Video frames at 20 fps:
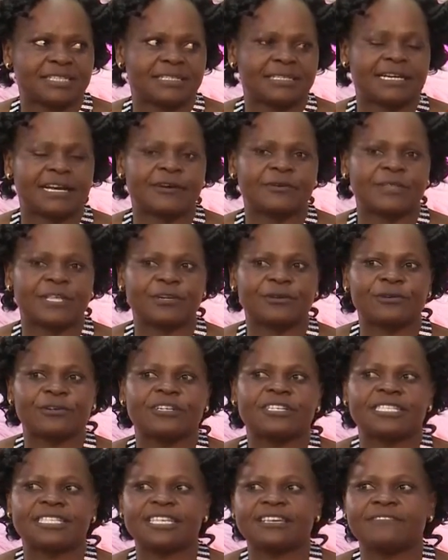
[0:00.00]
Now the Lord
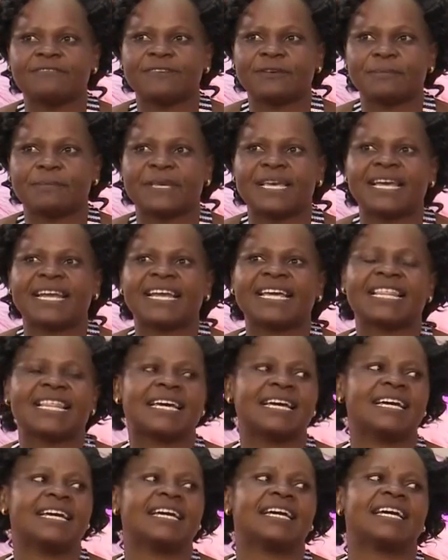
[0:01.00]
is giving me
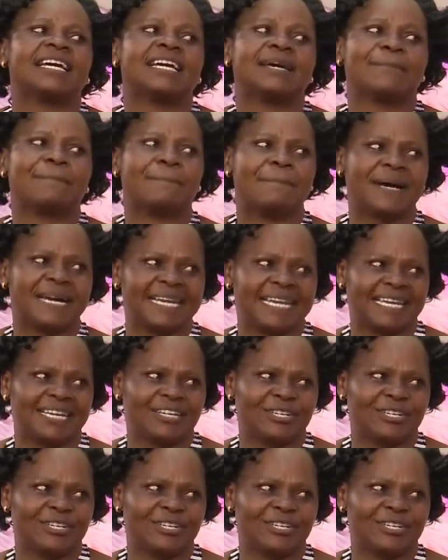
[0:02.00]
another burden